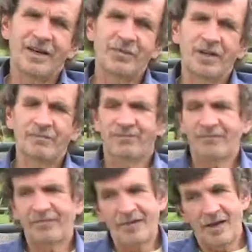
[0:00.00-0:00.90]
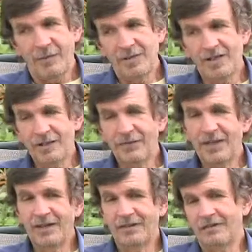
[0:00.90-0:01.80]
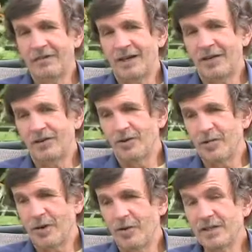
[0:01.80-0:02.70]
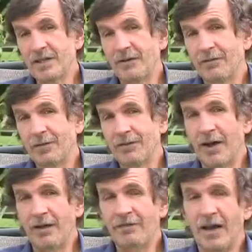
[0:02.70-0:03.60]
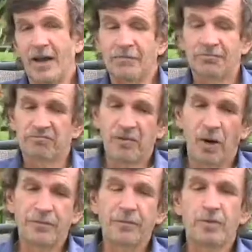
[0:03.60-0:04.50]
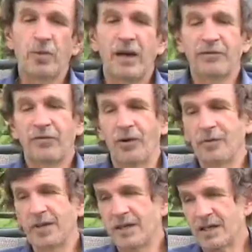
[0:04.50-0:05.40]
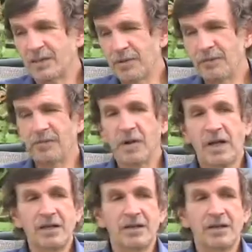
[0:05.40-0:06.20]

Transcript: I mean, I'm six feet, I go about 175 now, comfortable weight for me, has been for many